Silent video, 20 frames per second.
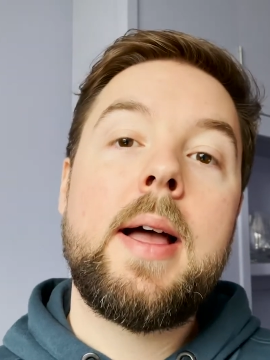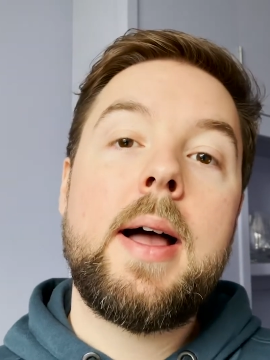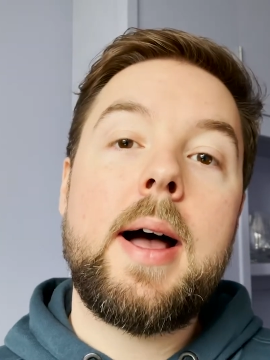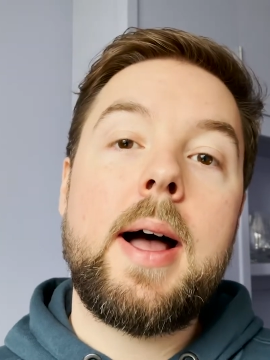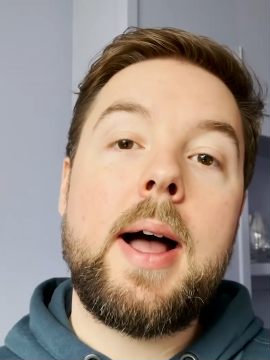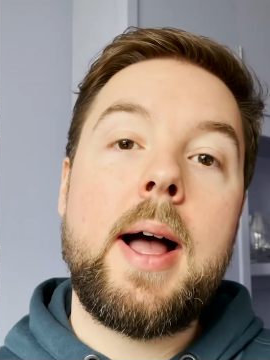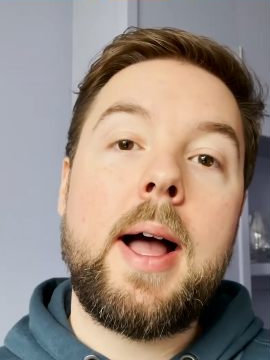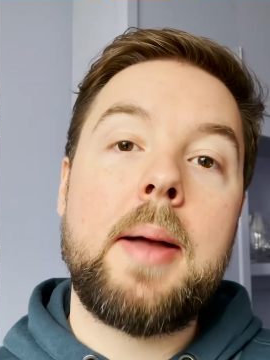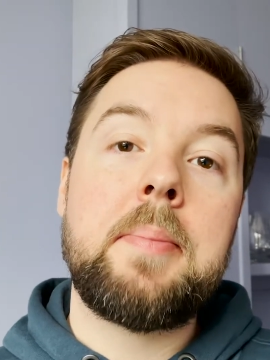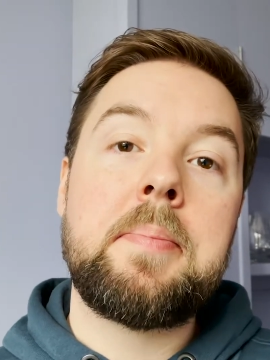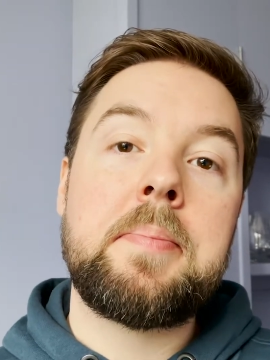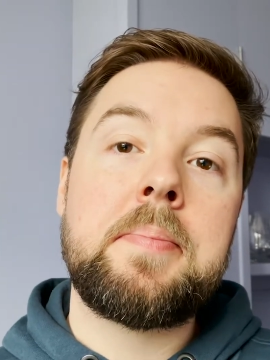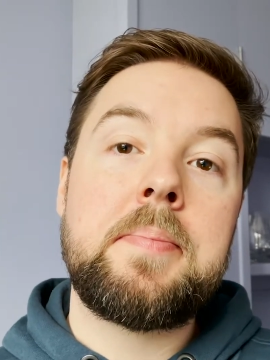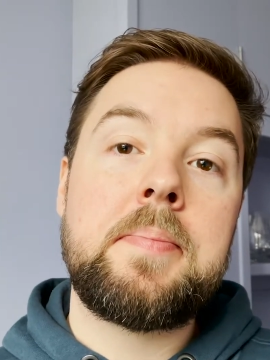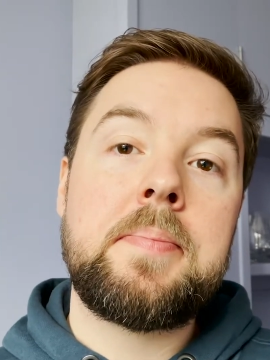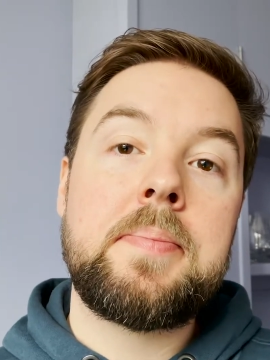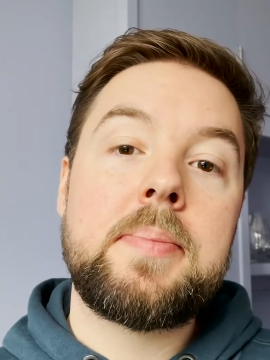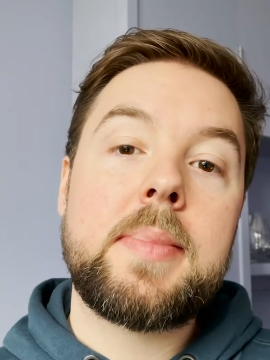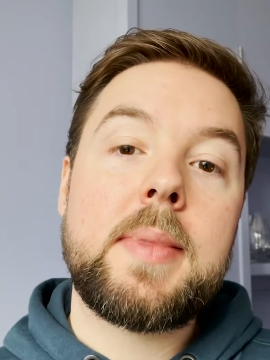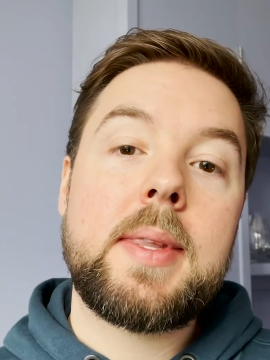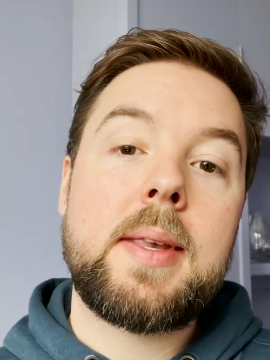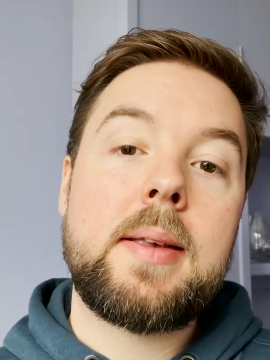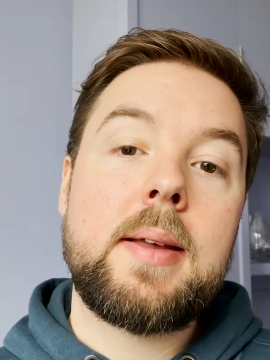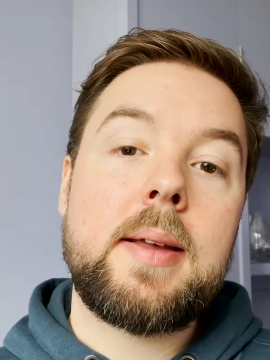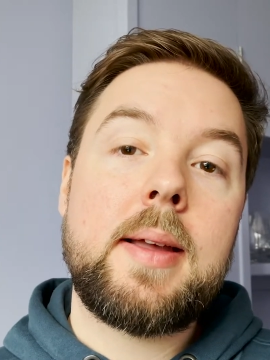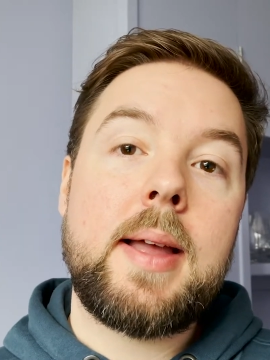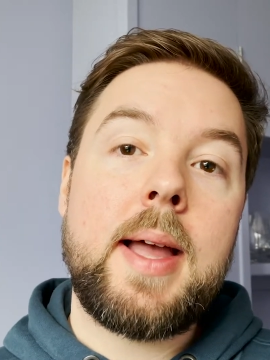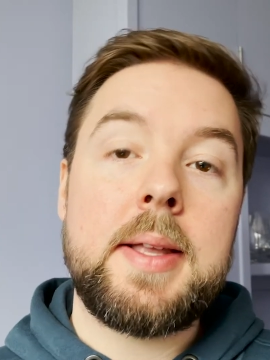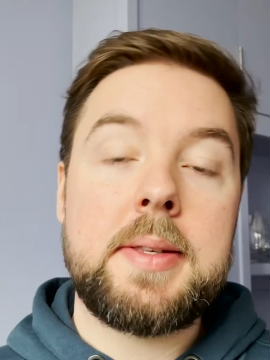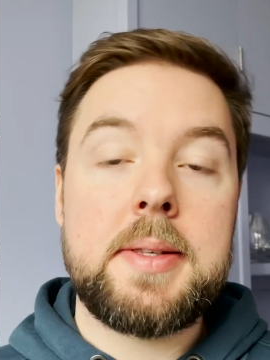
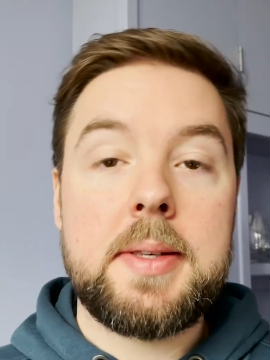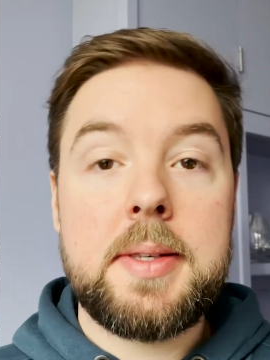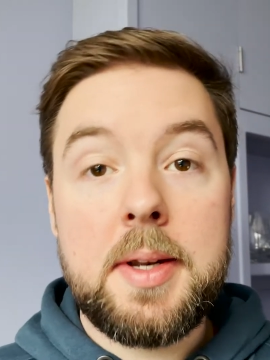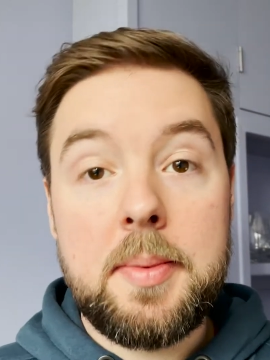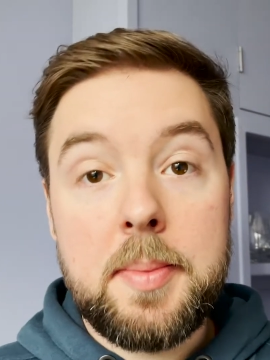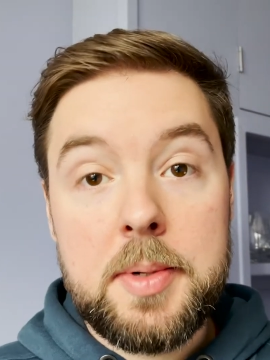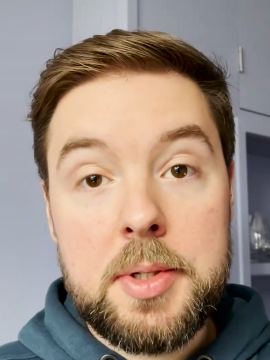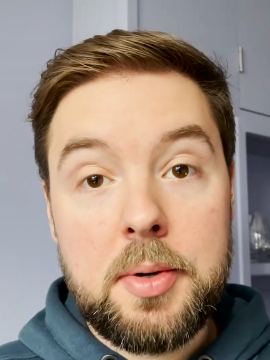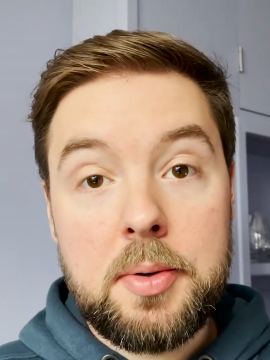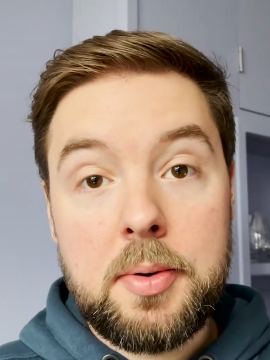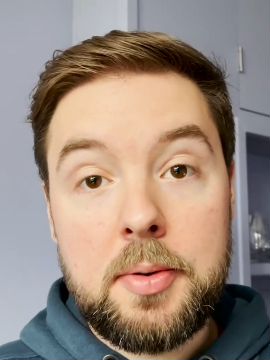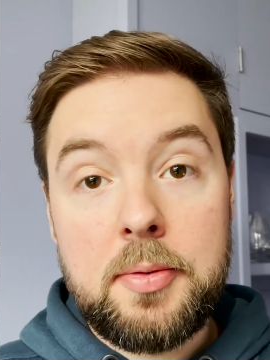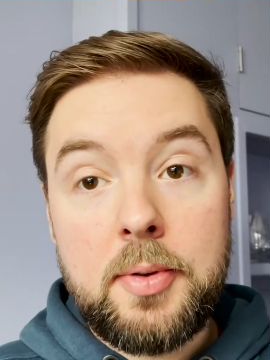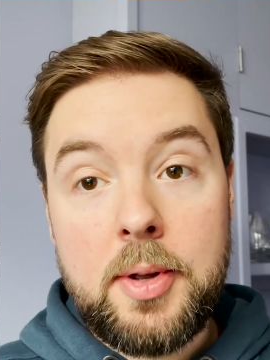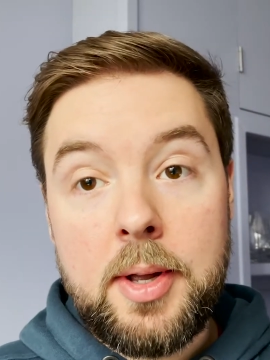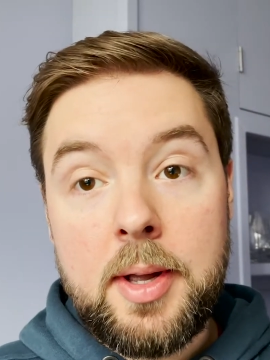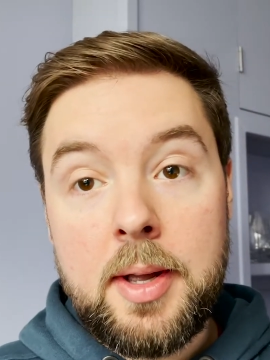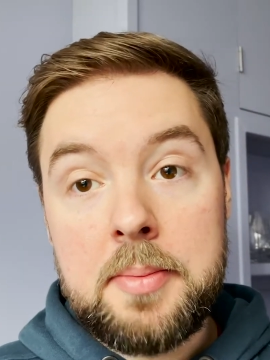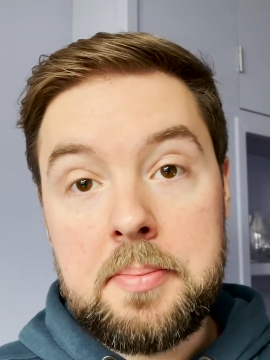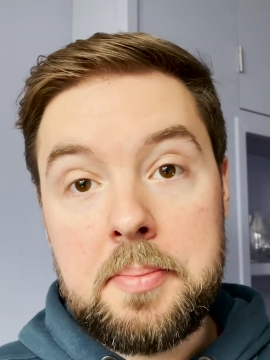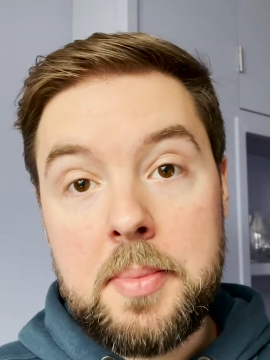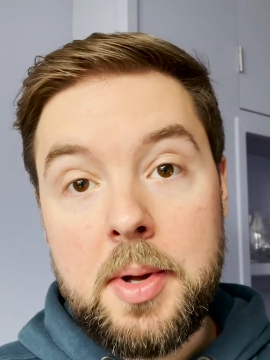As a cinematographer,